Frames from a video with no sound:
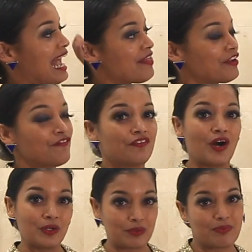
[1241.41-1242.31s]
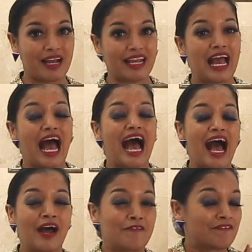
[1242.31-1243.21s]
and then followed by
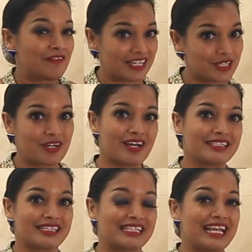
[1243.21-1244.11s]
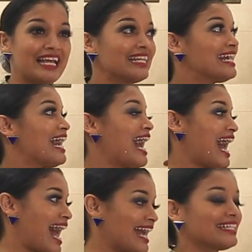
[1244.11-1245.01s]
a veteran artist again,
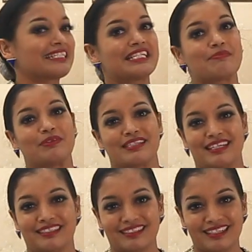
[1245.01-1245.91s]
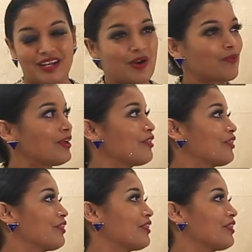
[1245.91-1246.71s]
Anne Stapleton, with